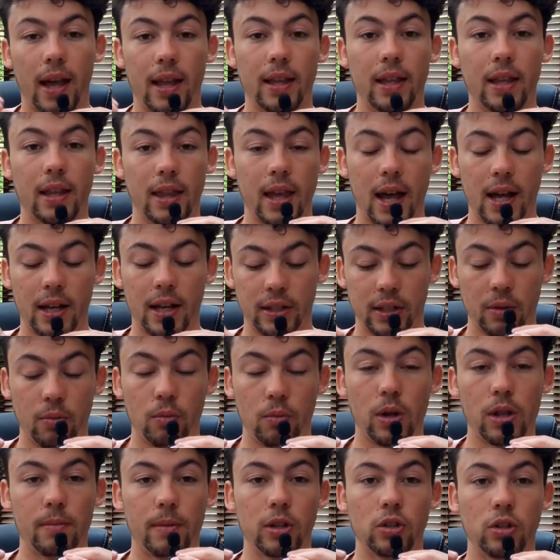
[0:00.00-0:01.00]
And that is
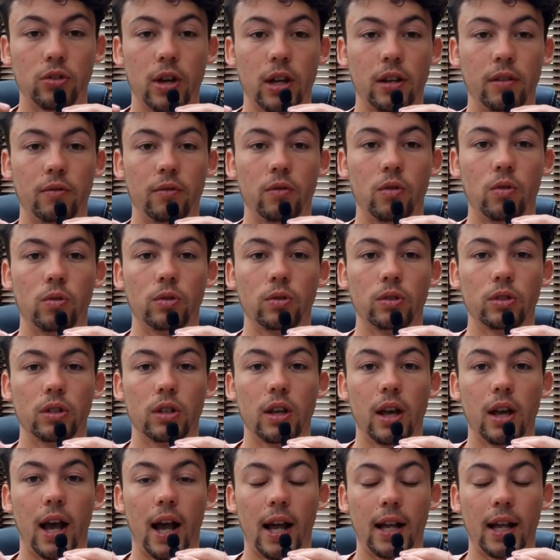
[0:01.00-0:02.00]
in one of my trading rules.
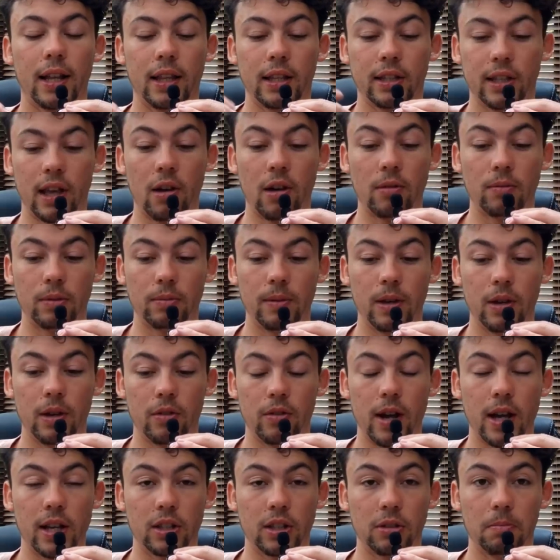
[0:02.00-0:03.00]
And this helps me
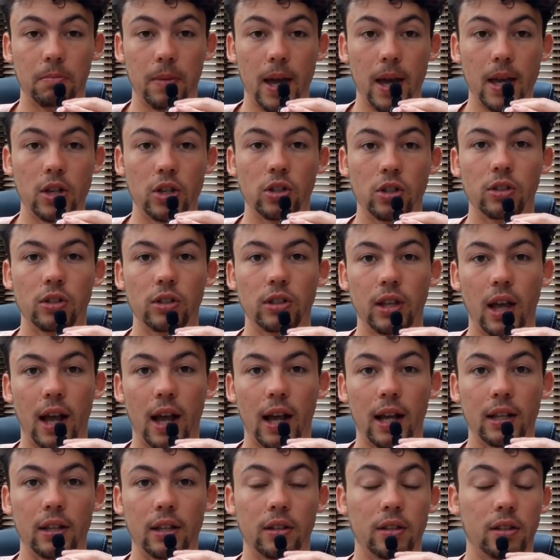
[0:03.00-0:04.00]
create some patience
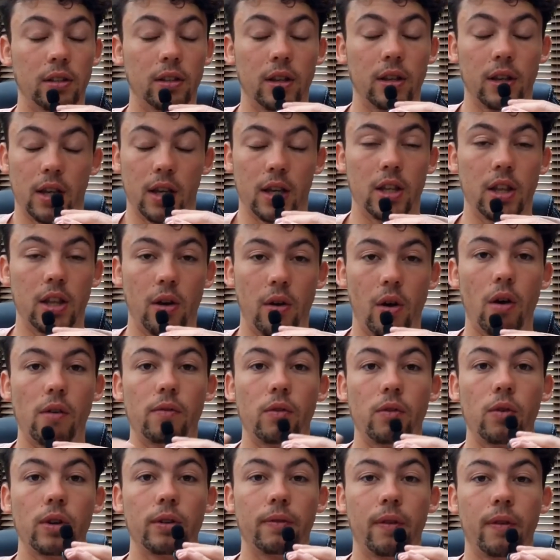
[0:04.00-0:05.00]
and,
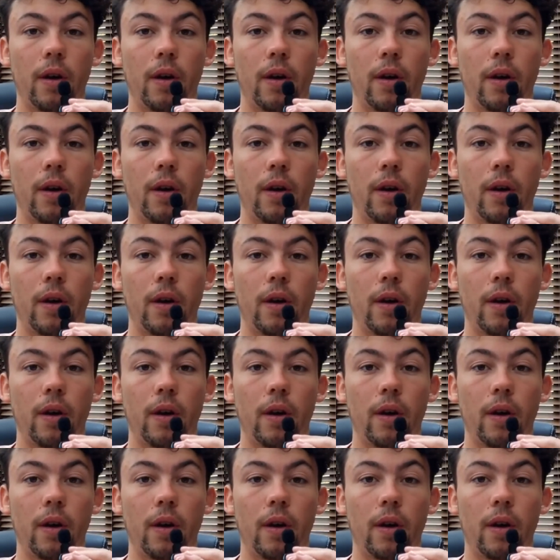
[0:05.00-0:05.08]
avoid